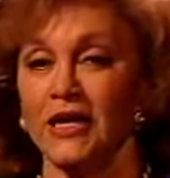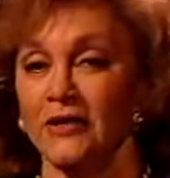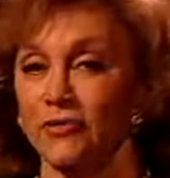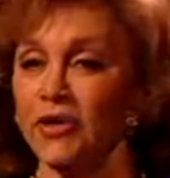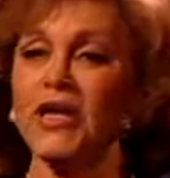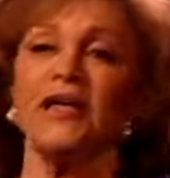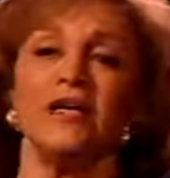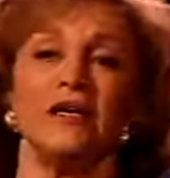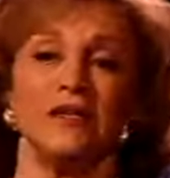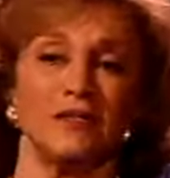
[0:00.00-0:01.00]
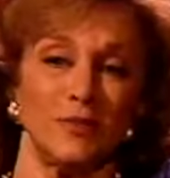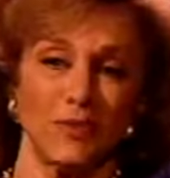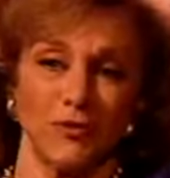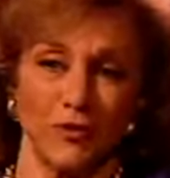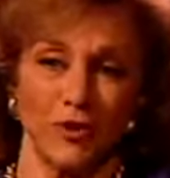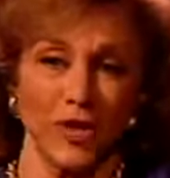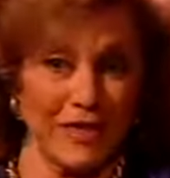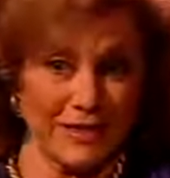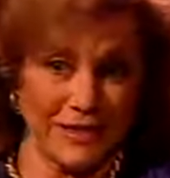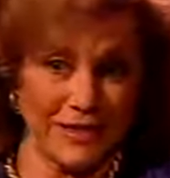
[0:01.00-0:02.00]
3 years before he
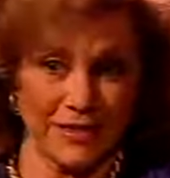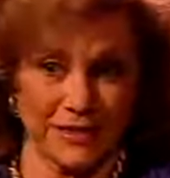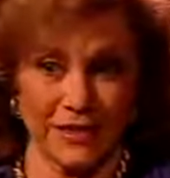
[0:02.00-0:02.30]
did it.